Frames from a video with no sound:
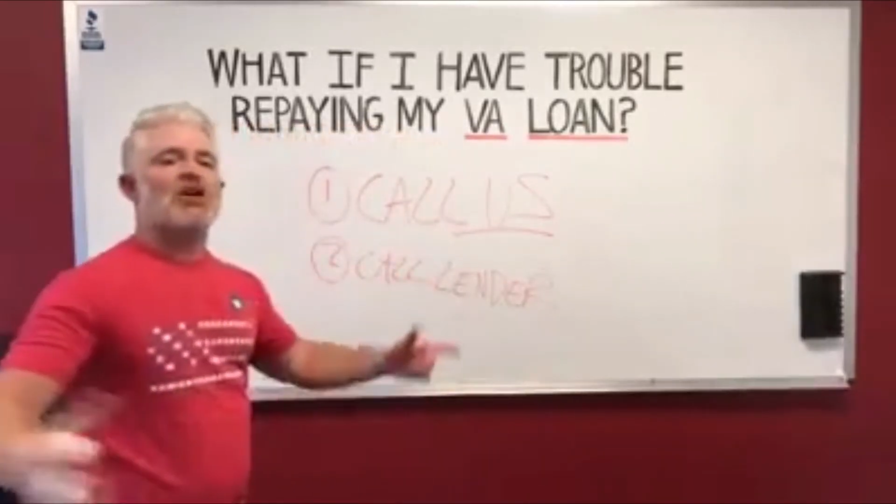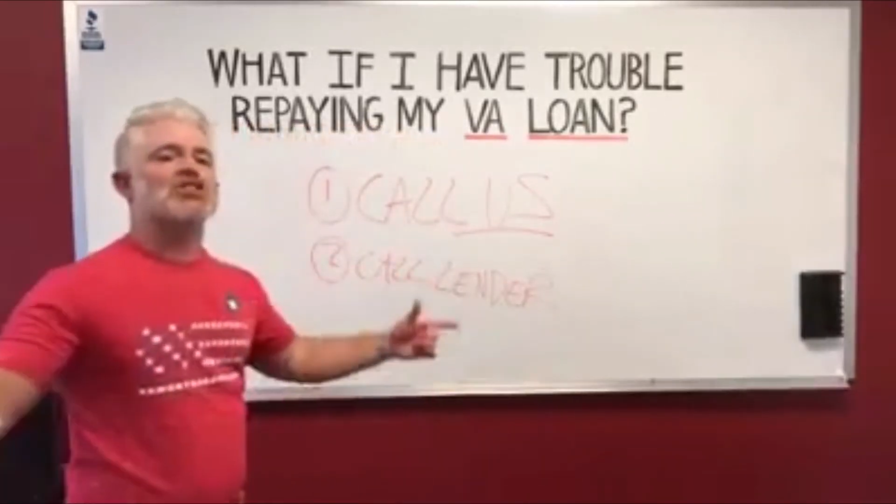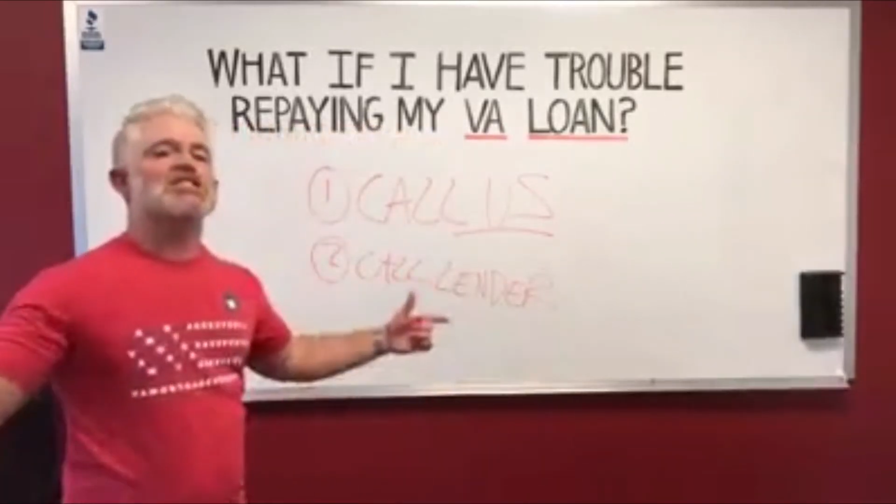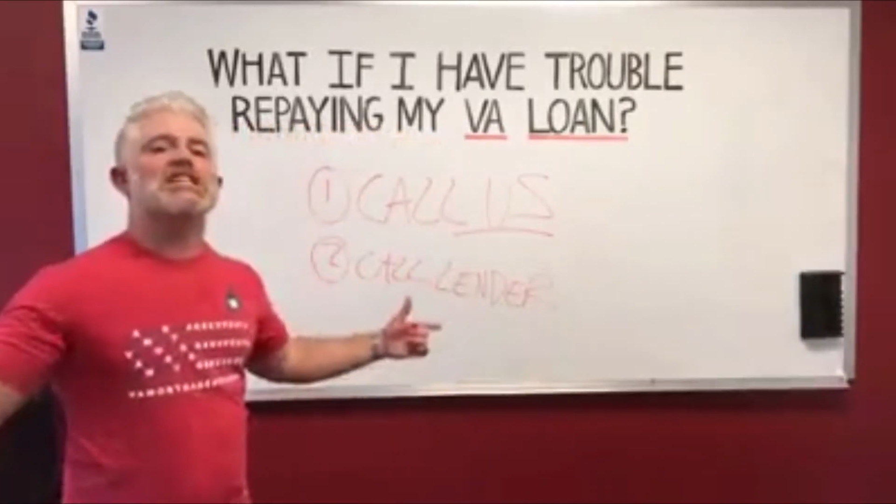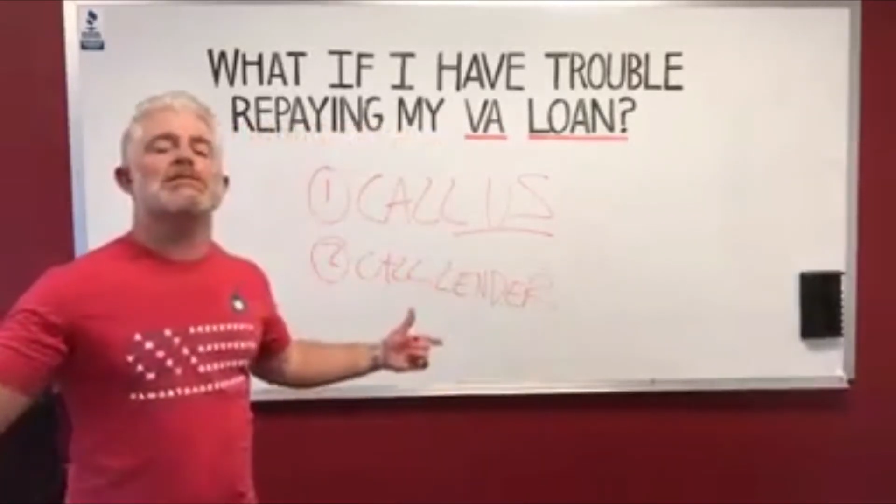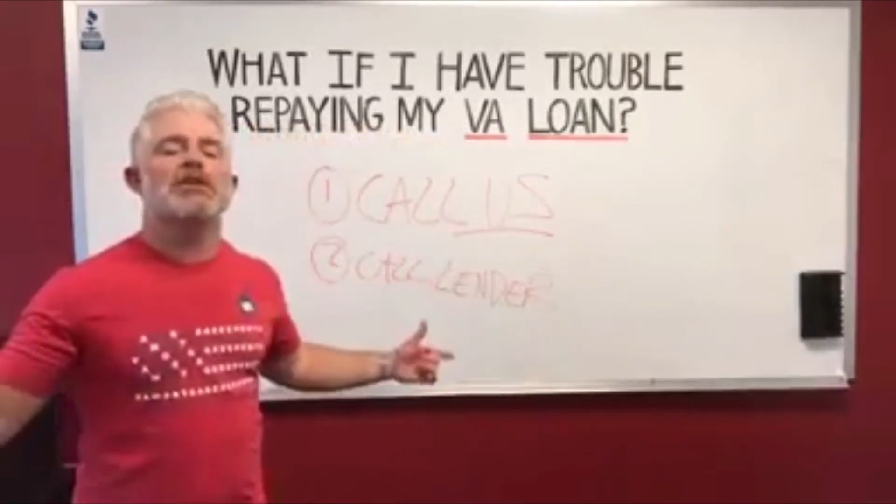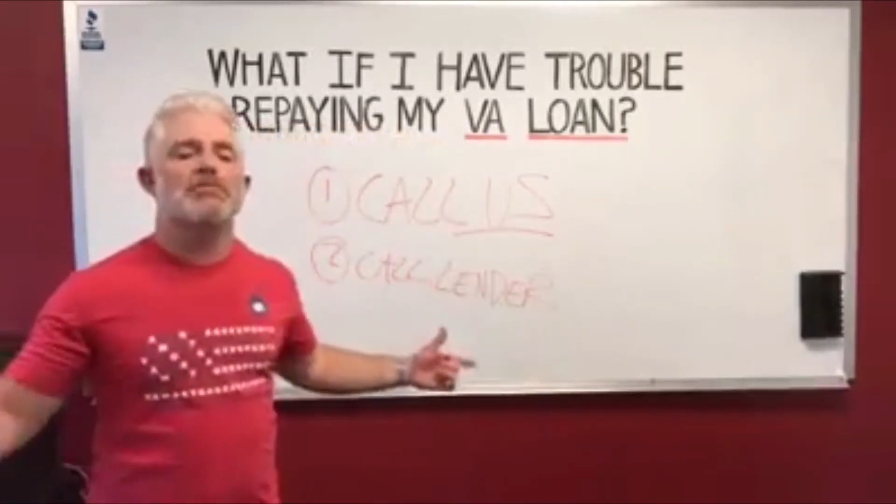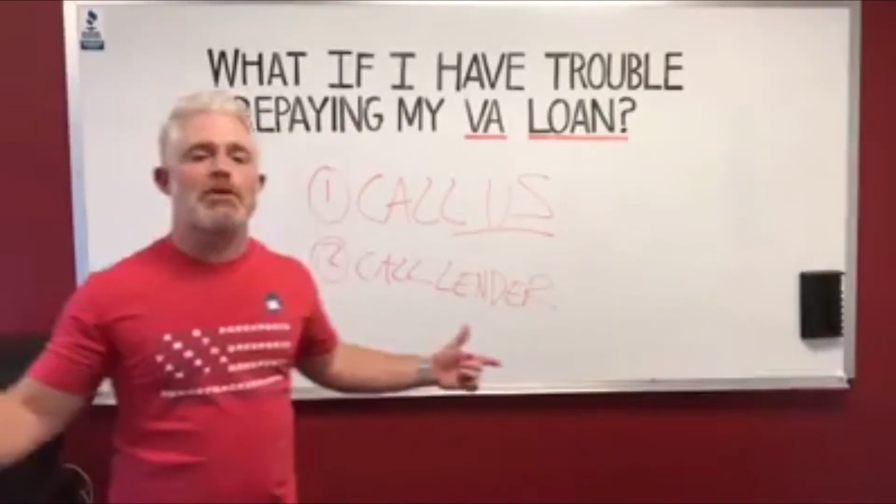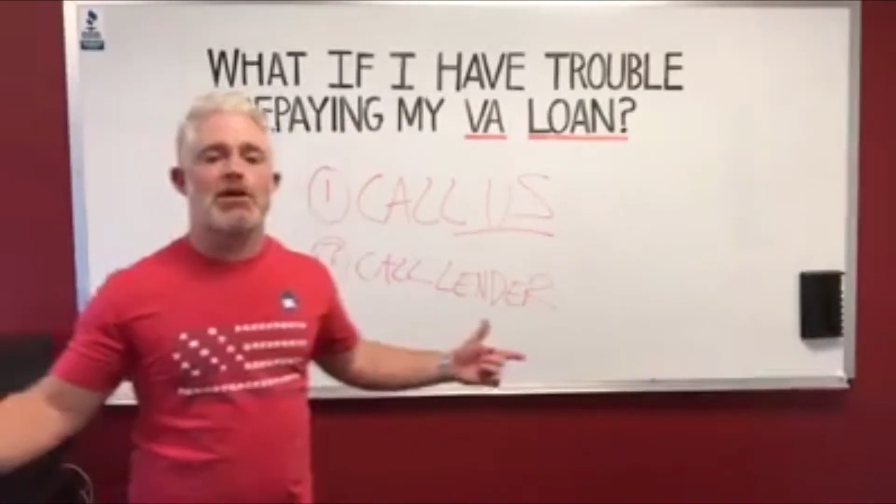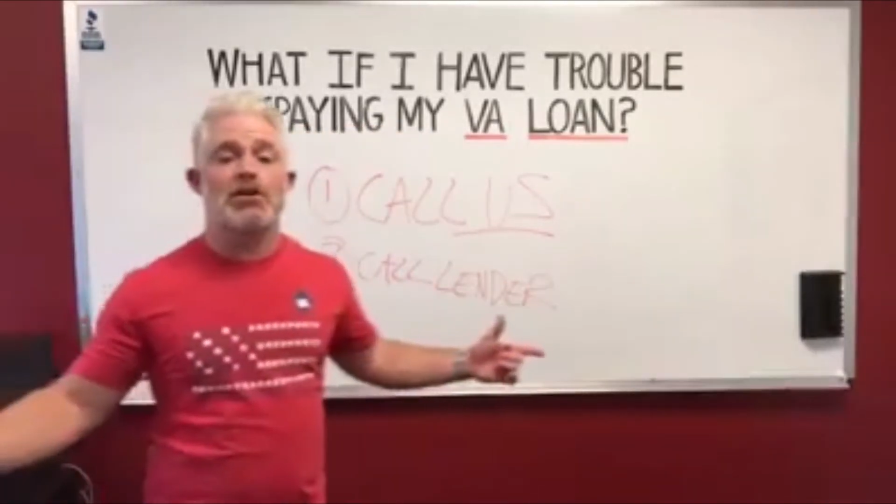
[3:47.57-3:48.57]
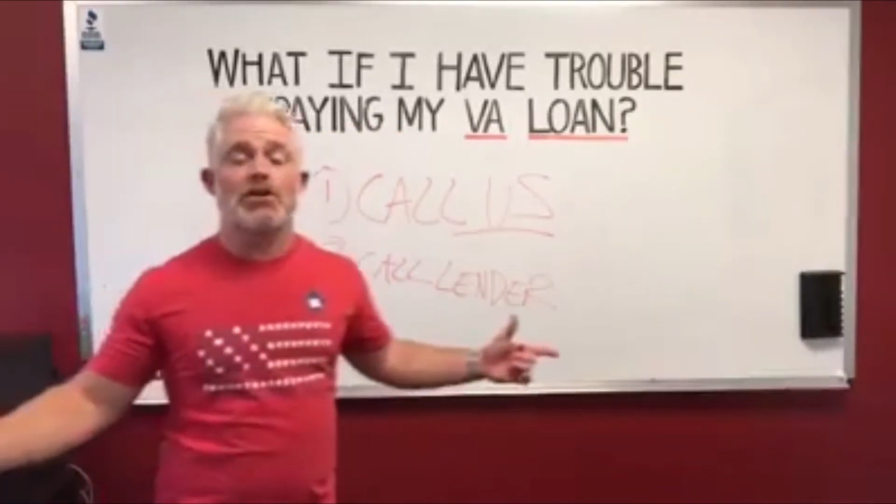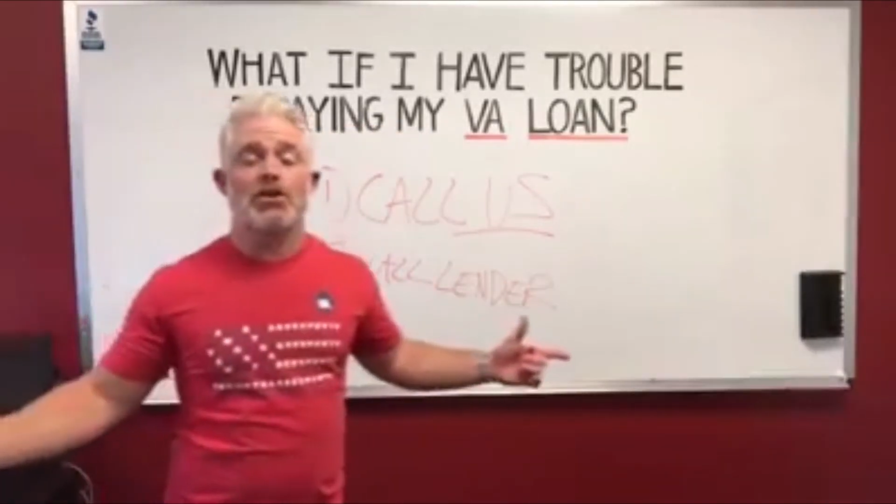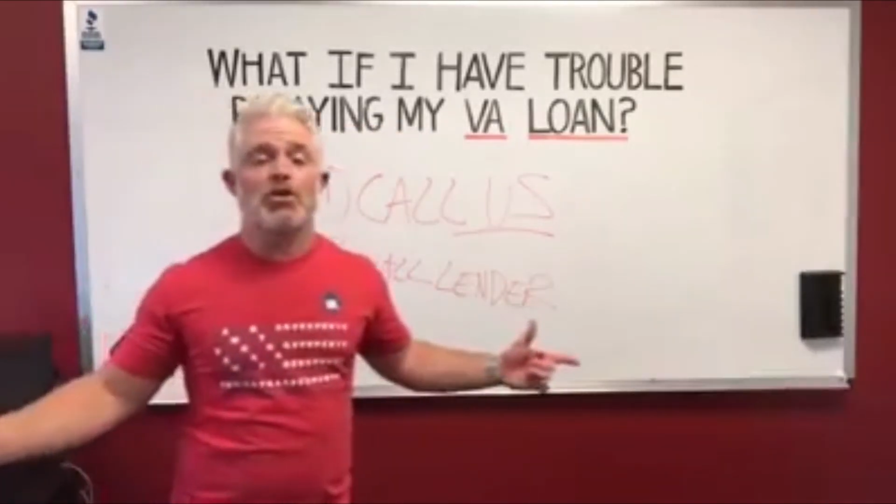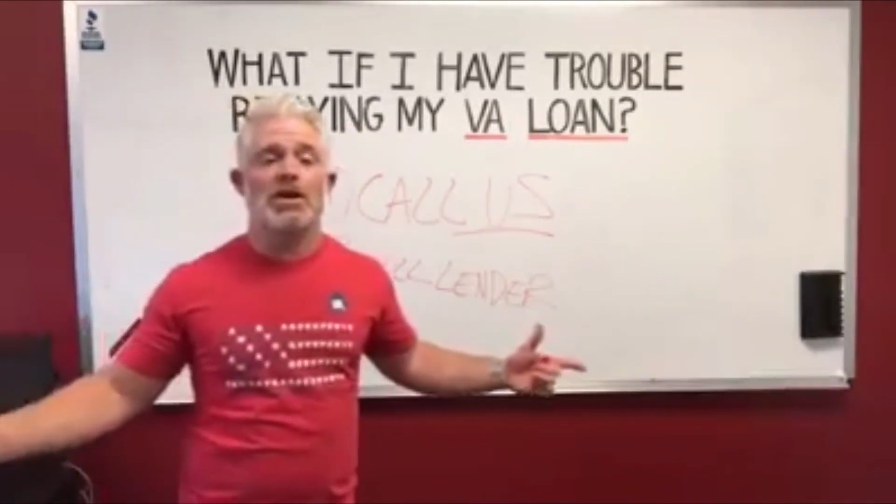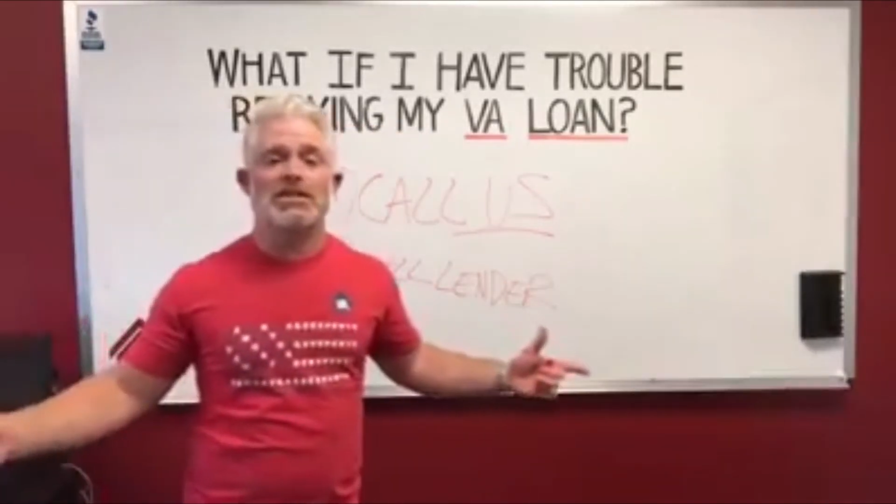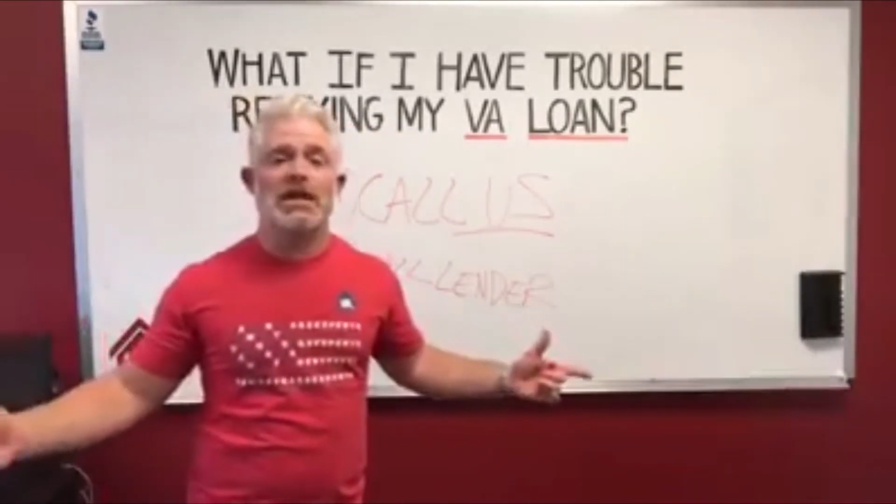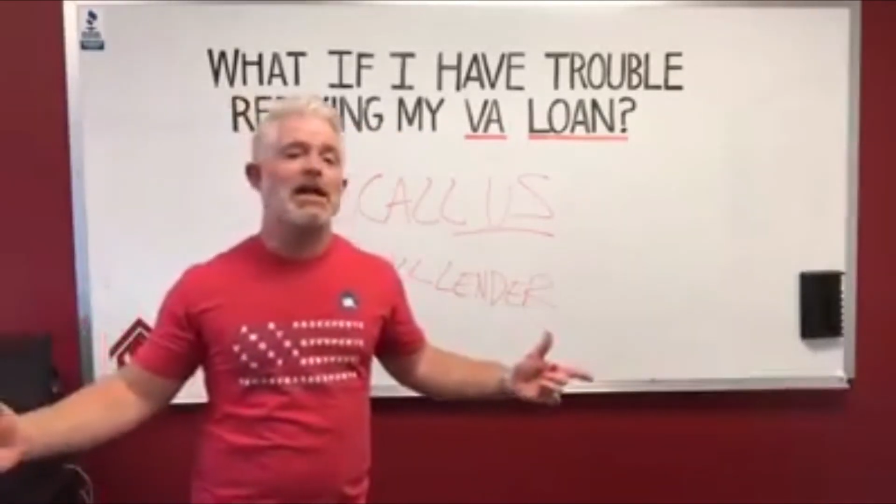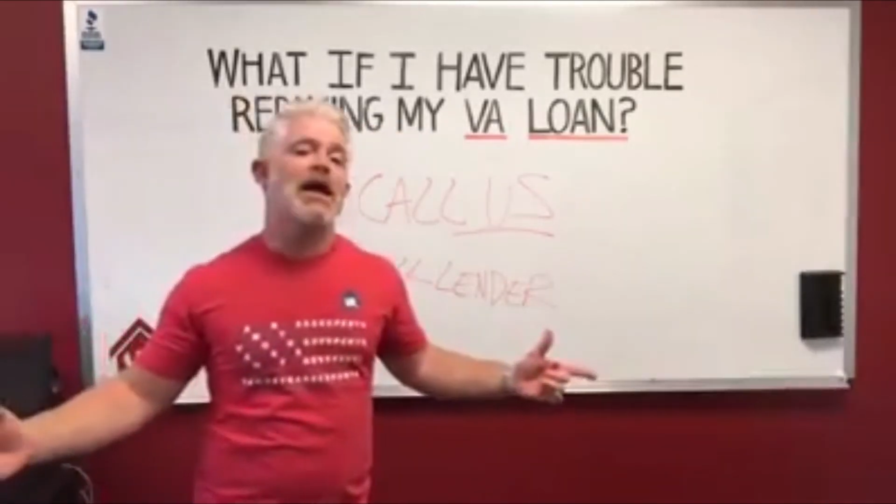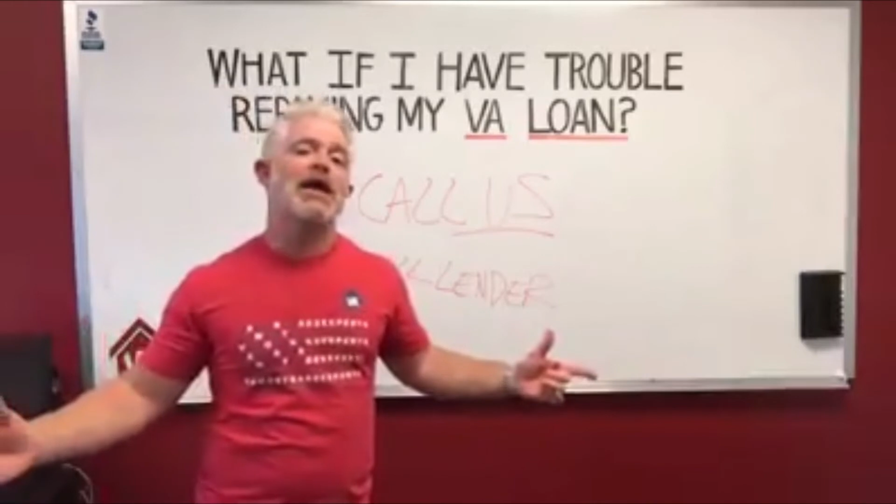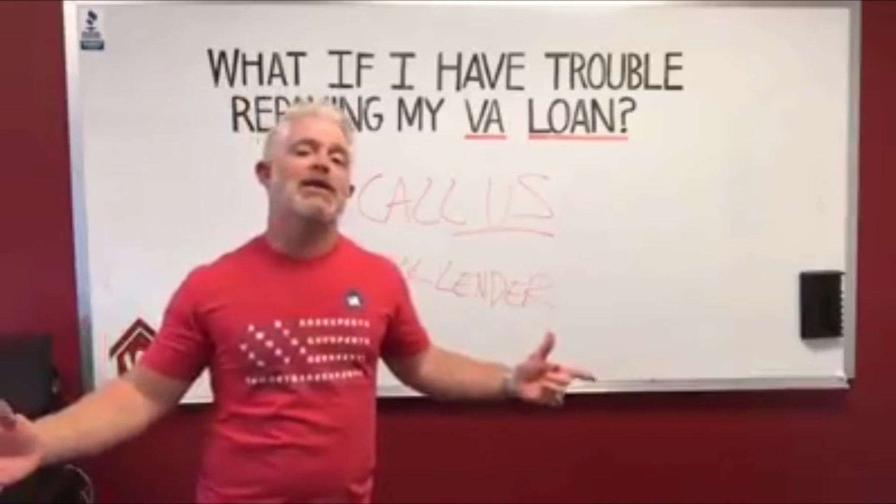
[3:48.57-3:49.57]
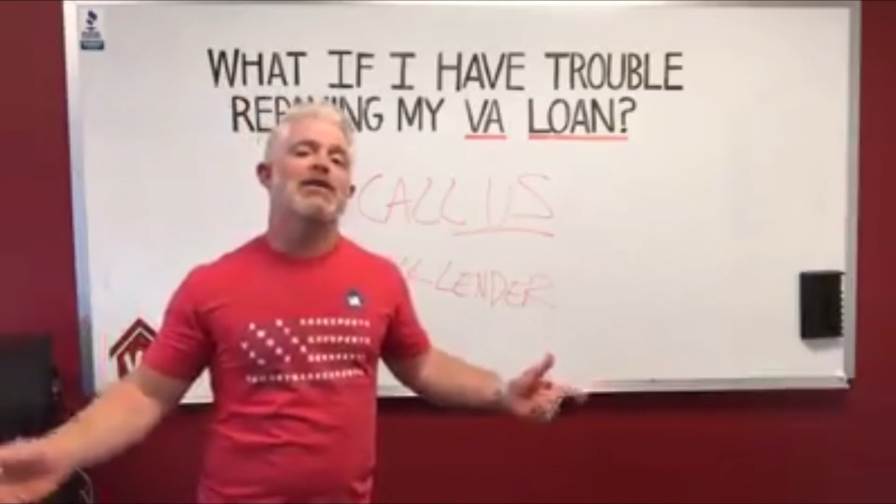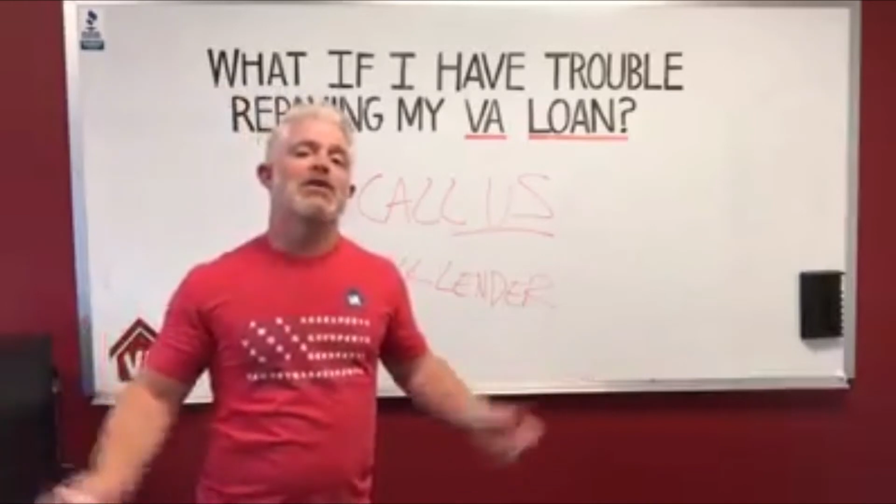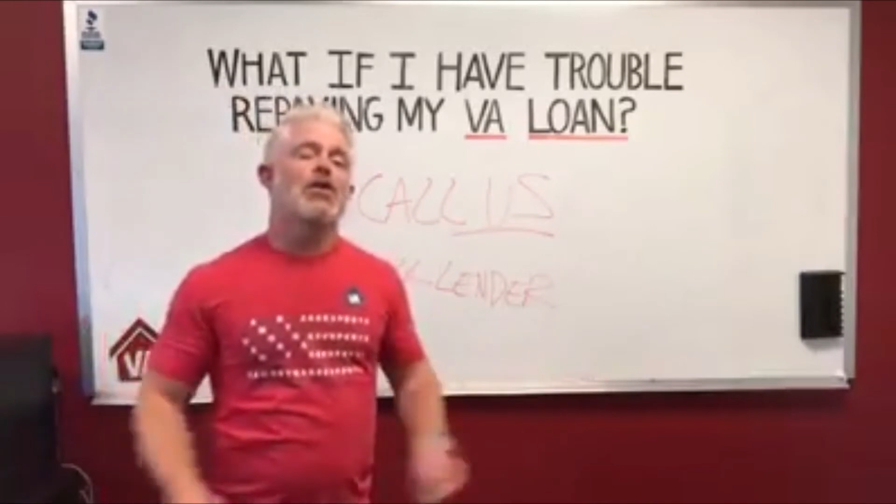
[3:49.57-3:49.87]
I'll just name a competitor, USAA